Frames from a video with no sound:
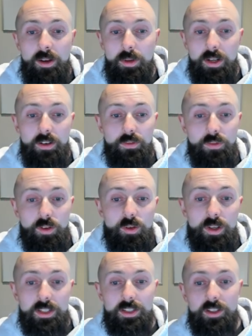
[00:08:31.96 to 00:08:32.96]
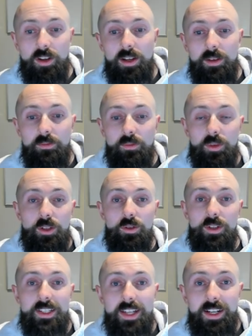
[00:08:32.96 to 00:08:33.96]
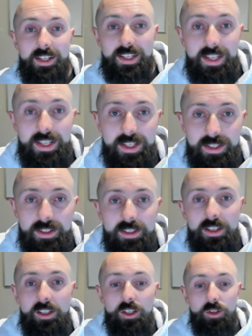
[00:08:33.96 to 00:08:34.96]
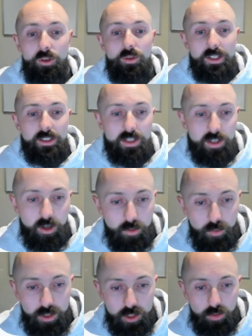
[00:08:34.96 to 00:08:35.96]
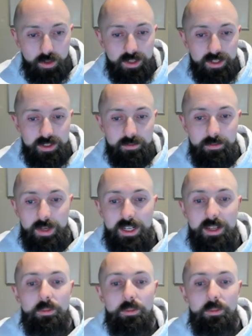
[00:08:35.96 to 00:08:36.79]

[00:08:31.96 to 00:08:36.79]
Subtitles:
but in a few years' time when you sell again, you need to know which one of these many